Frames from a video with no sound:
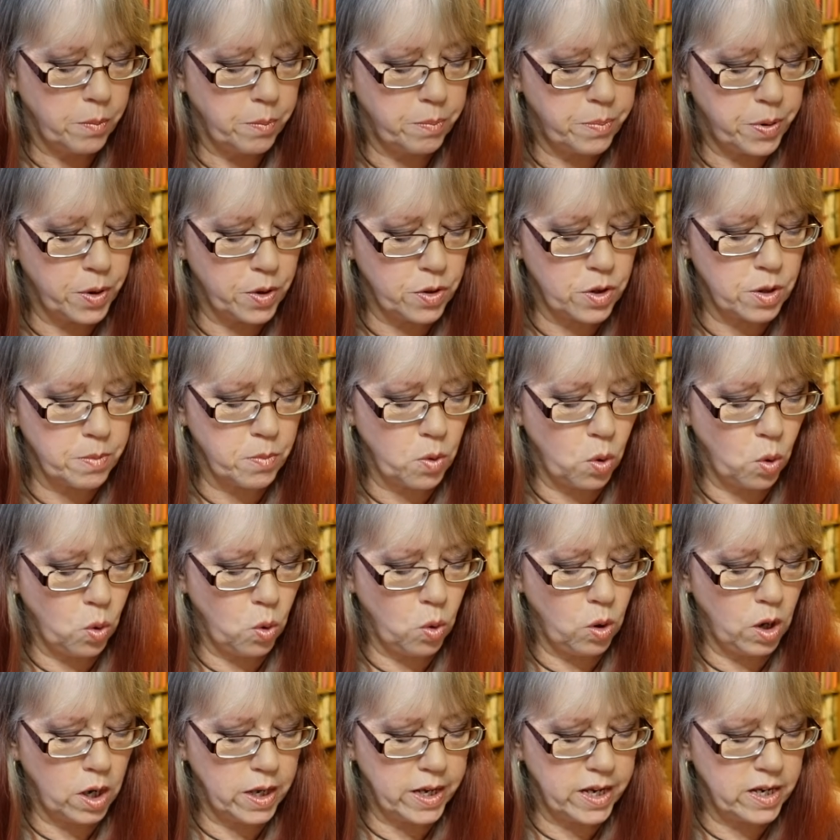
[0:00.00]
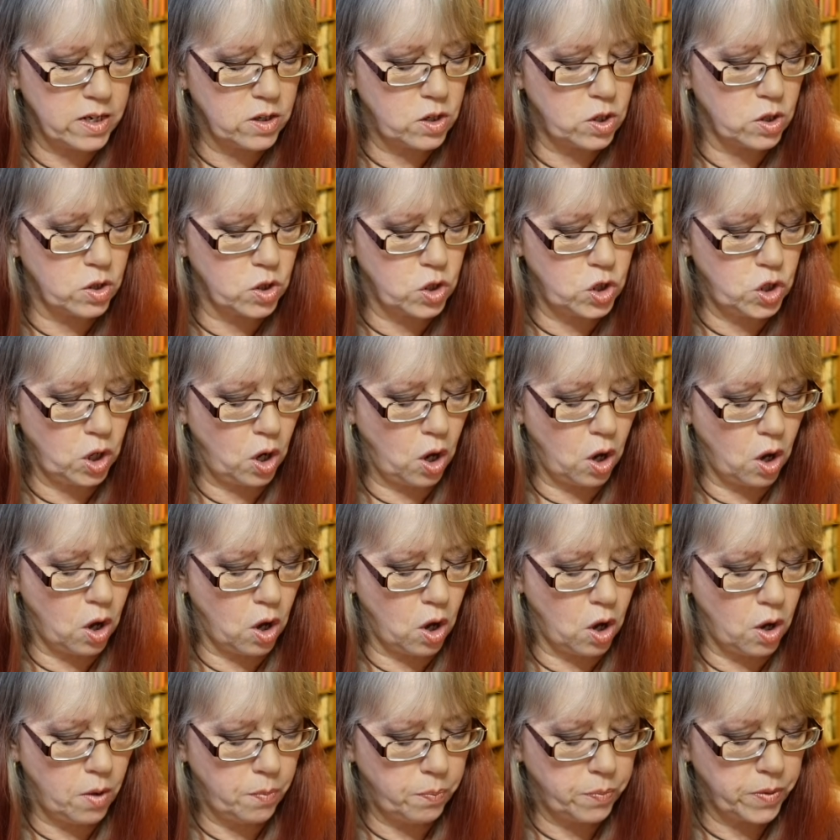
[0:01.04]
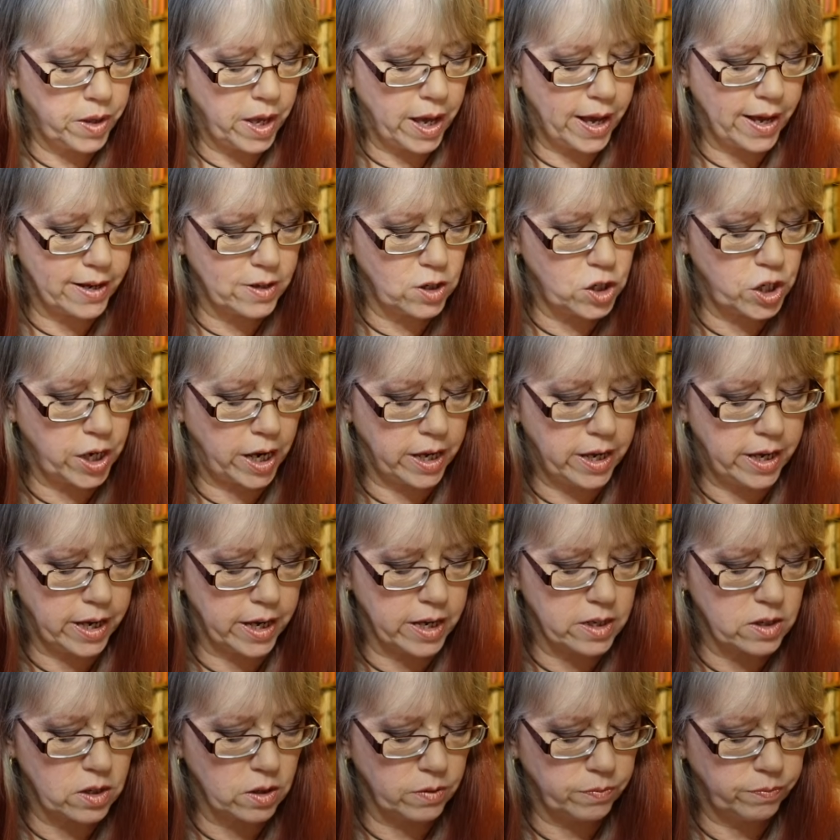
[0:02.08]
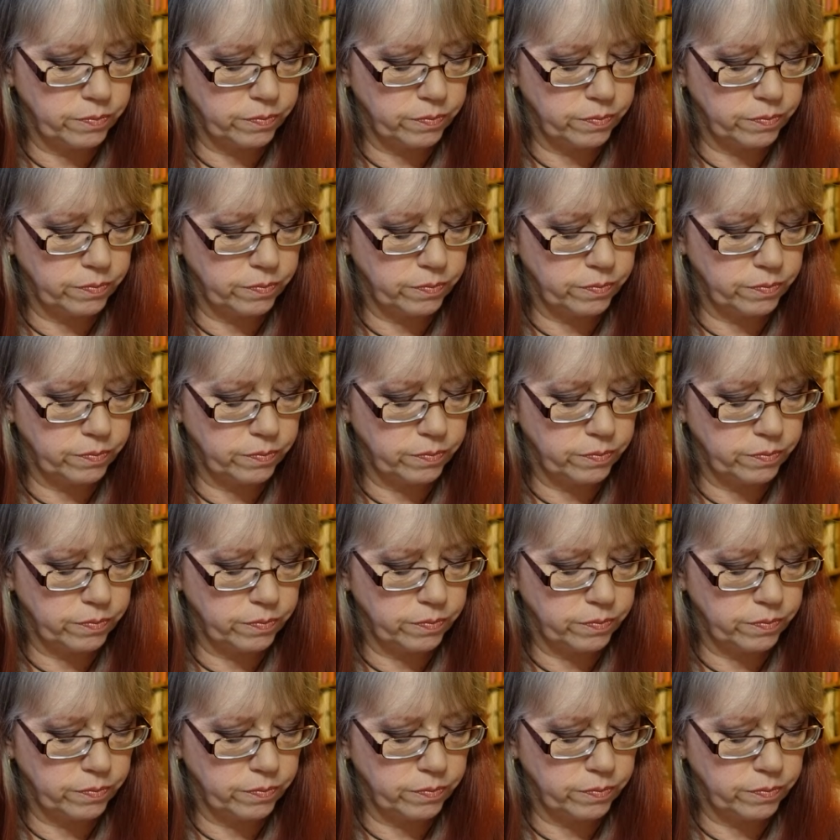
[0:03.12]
Put them all into the jar and shake it.